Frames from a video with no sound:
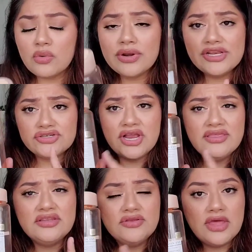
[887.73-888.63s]
well when I
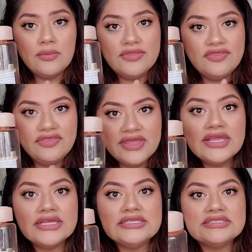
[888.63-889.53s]
tried to do that with
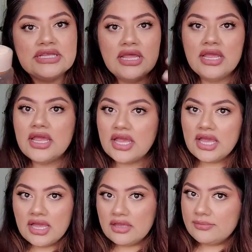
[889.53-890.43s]
this
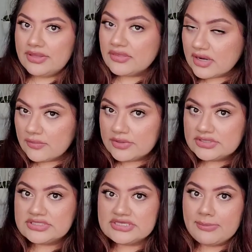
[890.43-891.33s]
um, and then I
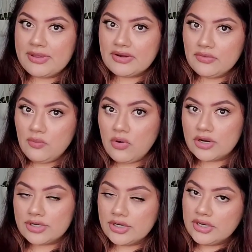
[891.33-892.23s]
would step out of the
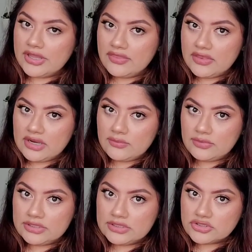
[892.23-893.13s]
water and then I
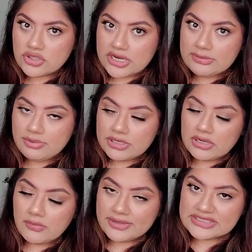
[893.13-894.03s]
would try to
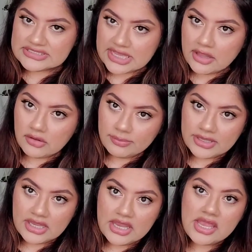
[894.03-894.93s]
put it on my
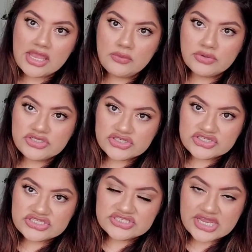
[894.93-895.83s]
scalp. It would
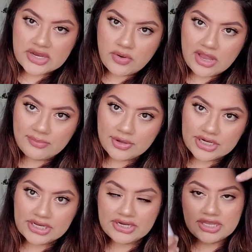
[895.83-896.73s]
just stay where I
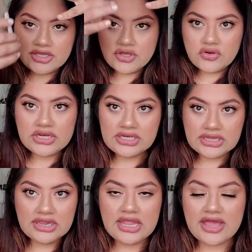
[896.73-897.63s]
put it and I
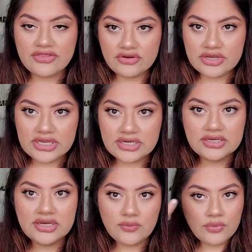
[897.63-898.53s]
couldn't lather it
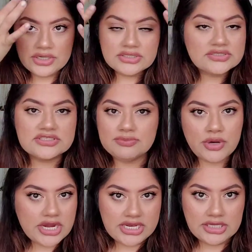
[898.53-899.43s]
and it wouldn't
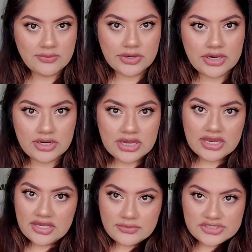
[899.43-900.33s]
spread anywhere.
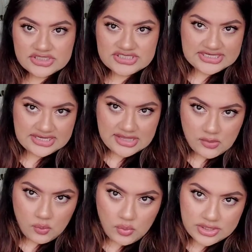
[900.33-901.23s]
It would just stay in that